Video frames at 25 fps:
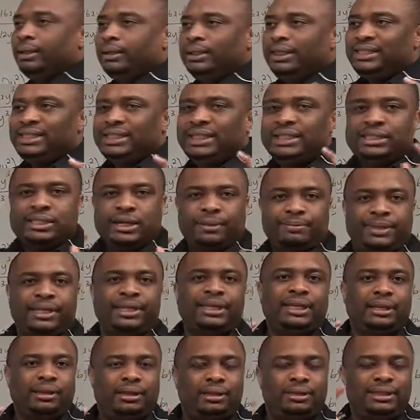This
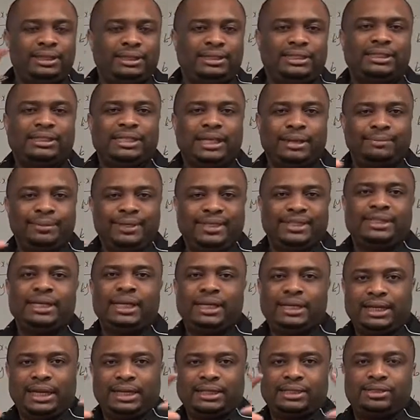is a
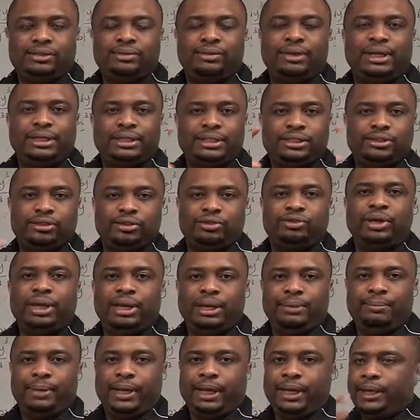mistake that students
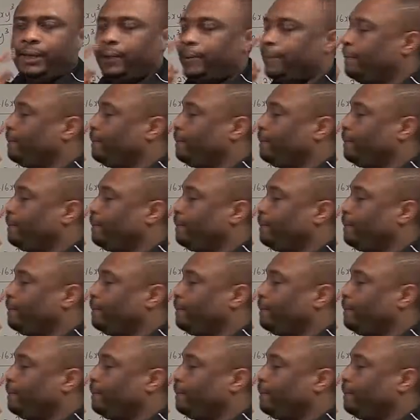usually make.